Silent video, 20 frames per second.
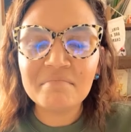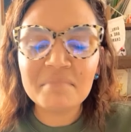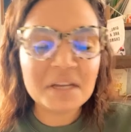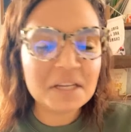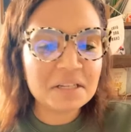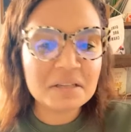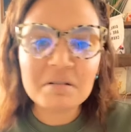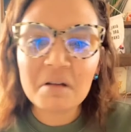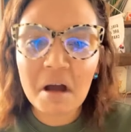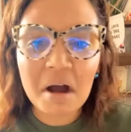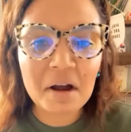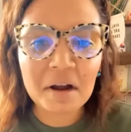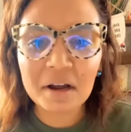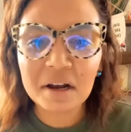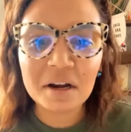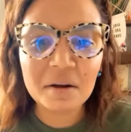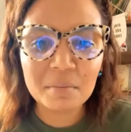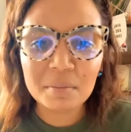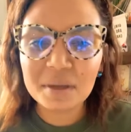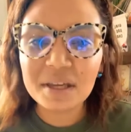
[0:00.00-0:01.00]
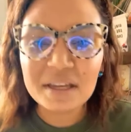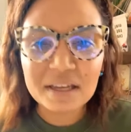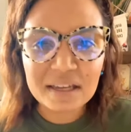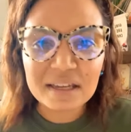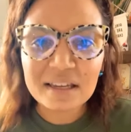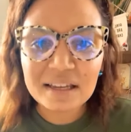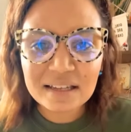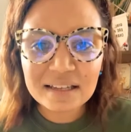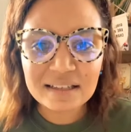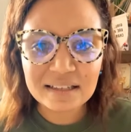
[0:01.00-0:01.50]
it's not going to be
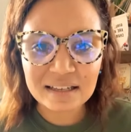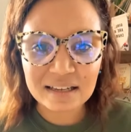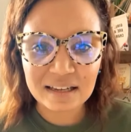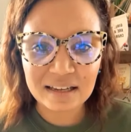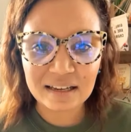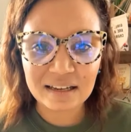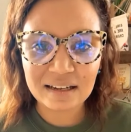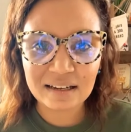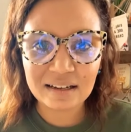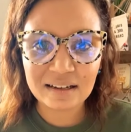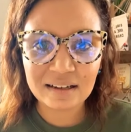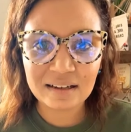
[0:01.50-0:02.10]
easy.